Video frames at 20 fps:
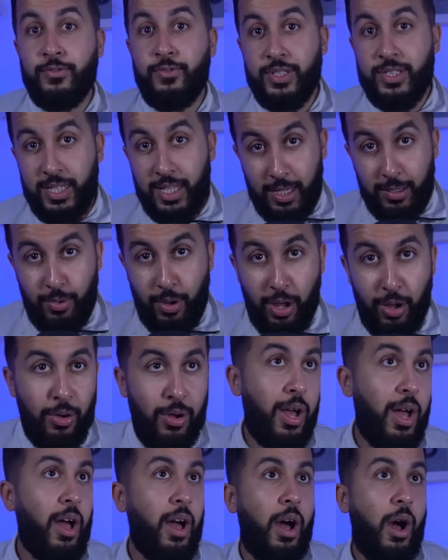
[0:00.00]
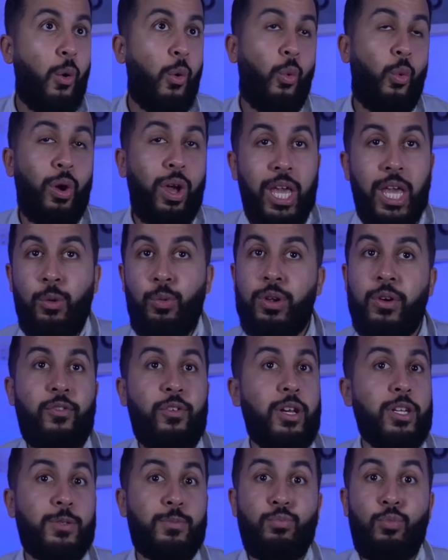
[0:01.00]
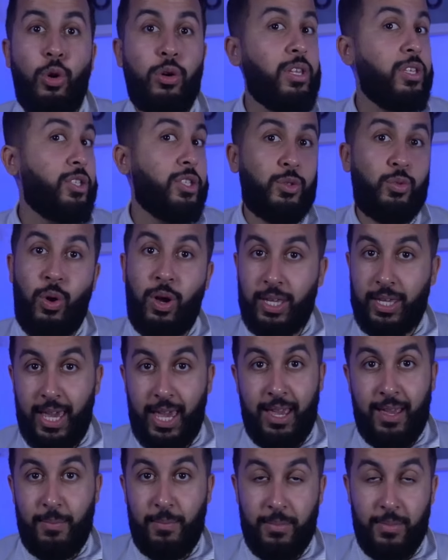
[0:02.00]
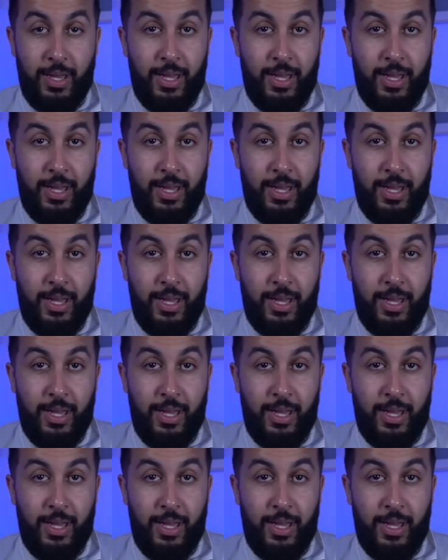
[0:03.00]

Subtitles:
for Thibaut, we would have lost more than just one game.